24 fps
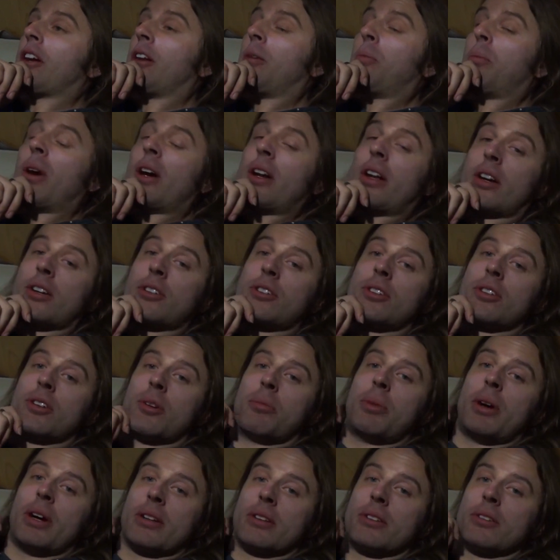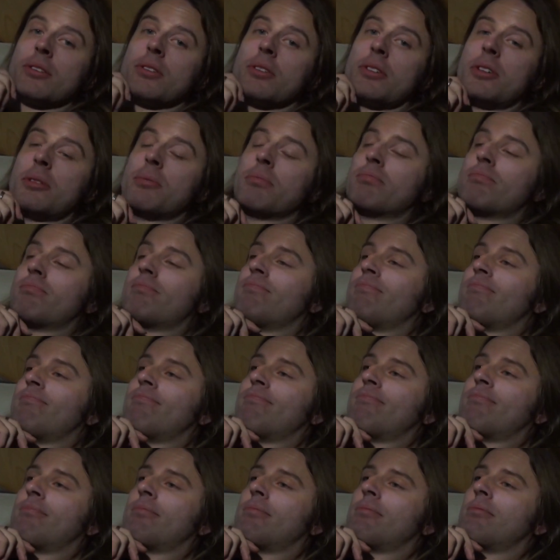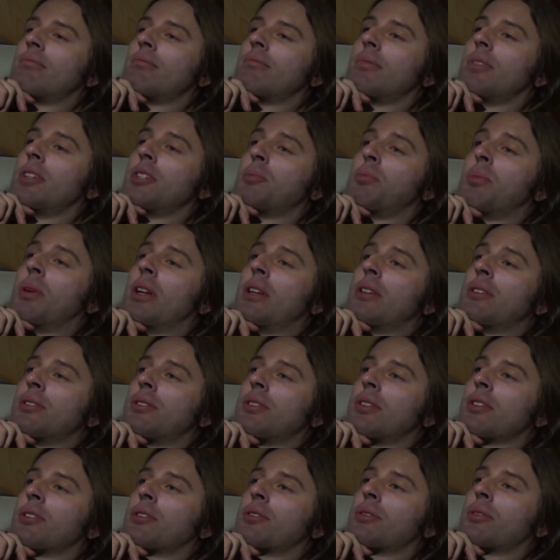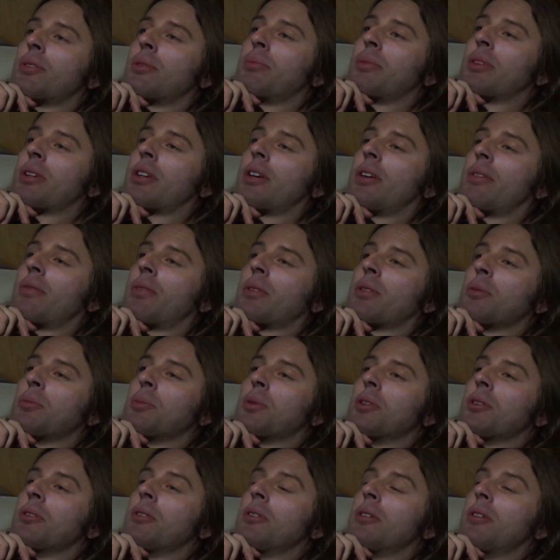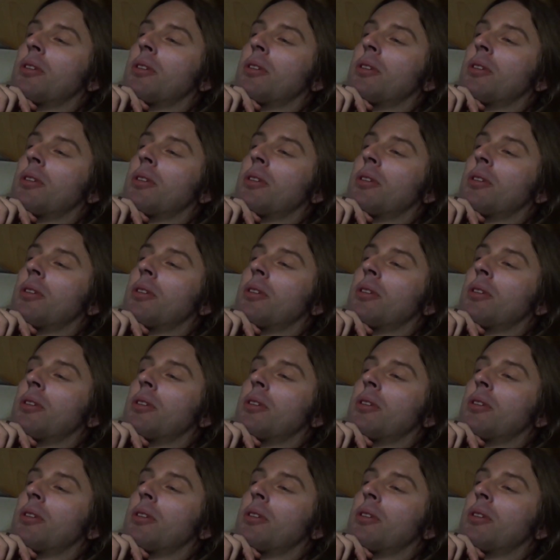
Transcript: I might actually go back to sleep. This bed is extremely comfortable.